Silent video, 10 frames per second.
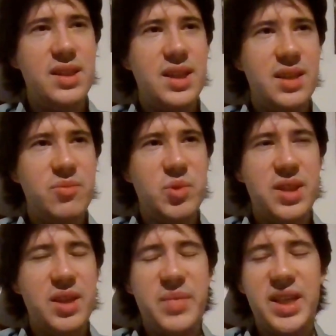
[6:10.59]
I think it
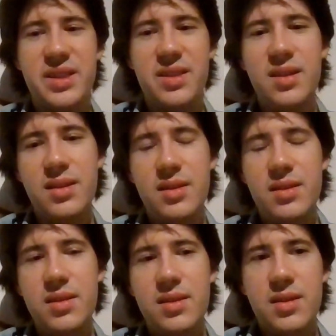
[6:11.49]
was like mixed
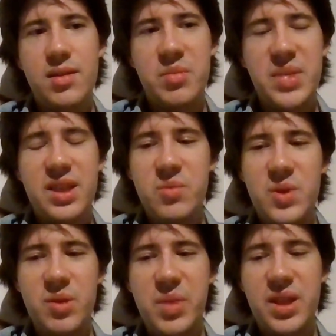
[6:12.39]
in
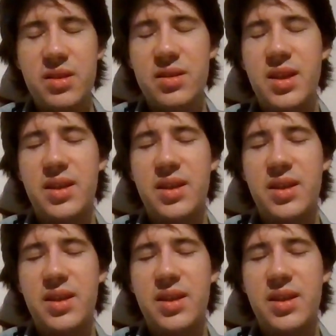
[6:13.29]
with a bunch of